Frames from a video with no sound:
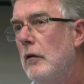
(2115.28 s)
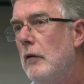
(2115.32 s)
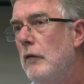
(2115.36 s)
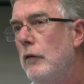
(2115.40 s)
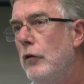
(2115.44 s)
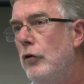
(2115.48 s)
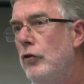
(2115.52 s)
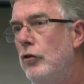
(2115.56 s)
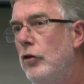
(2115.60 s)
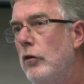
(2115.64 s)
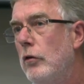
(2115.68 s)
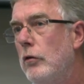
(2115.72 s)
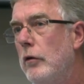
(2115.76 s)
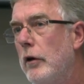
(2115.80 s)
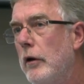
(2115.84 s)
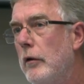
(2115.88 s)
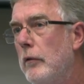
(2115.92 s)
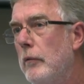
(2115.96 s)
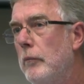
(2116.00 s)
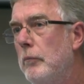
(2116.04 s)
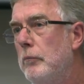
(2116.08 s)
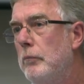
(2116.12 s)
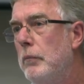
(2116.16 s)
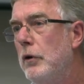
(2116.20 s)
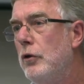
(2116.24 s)
for
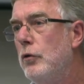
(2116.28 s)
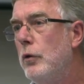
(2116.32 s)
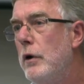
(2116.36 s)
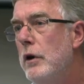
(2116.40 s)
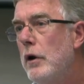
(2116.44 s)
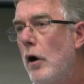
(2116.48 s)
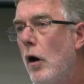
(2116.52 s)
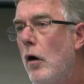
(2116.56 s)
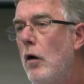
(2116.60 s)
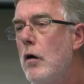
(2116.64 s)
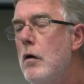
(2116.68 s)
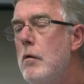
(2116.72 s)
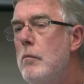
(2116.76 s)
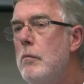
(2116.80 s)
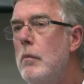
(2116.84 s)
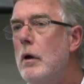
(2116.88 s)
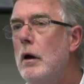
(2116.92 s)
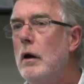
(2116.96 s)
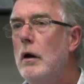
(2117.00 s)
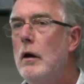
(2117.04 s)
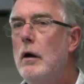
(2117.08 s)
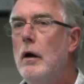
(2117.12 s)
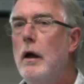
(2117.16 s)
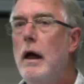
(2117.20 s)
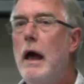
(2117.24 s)
children, between
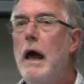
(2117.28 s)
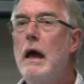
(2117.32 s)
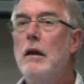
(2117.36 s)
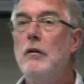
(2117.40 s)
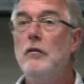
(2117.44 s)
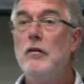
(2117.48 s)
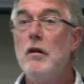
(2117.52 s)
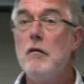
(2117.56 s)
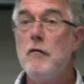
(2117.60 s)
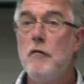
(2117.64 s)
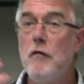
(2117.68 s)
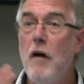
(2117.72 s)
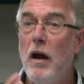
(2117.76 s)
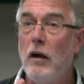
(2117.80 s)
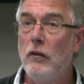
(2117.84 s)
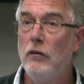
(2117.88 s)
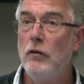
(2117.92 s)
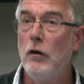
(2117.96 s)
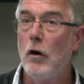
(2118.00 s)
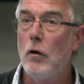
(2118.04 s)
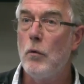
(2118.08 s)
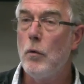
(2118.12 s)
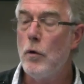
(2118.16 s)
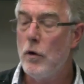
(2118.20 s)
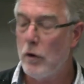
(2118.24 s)
home and de
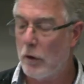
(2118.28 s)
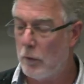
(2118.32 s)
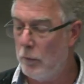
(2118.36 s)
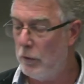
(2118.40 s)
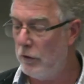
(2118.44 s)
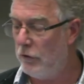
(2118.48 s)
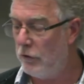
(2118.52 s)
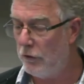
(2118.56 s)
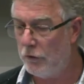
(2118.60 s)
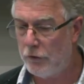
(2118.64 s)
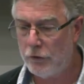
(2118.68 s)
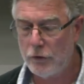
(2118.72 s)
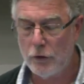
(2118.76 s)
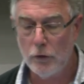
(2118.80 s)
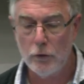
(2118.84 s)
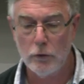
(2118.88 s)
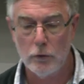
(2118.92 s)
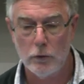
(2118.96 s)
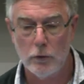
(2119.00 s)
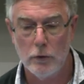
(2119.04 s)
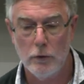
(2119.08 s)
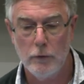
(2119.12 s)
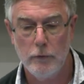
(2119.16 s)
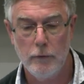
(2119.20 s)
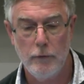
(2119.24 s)
facto work, which is
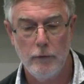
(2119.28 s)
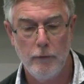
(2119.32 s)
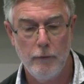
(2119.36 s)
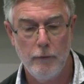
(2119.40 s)
school.